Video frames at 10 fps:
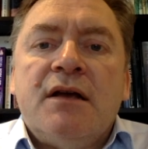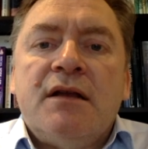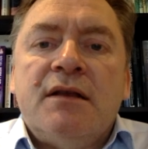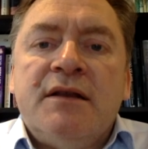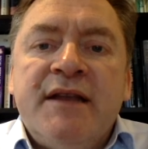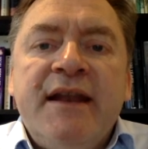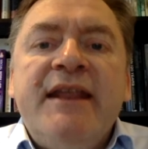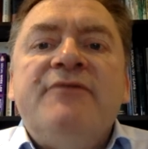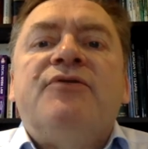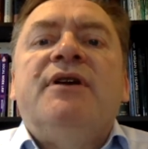the
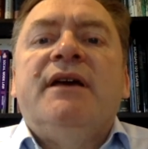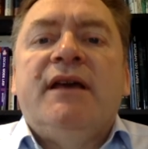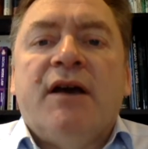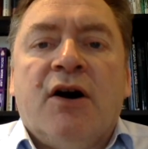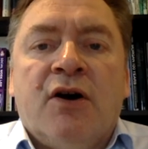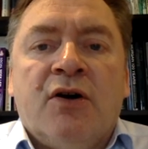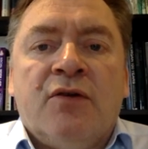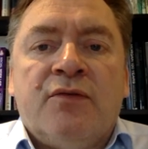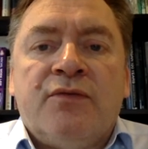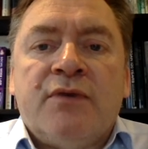delivery
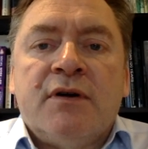of